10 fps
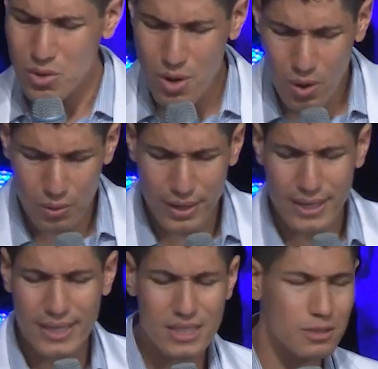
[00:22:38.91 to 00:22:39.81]
know that
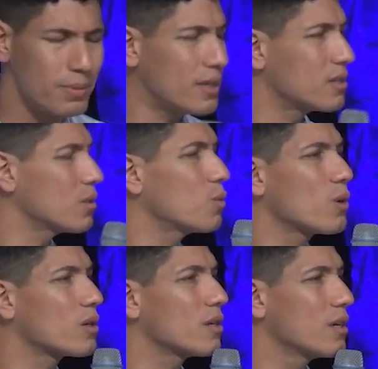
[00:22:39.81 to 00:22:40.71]
He speaks a
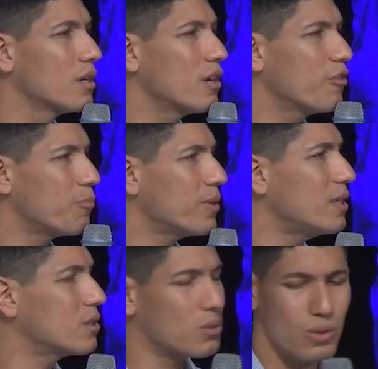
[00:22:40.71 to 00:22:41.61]
word of
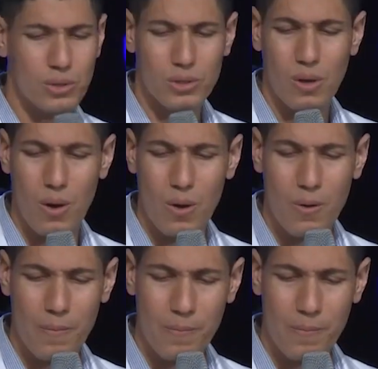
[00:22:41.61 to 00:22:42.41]
peace to your soul.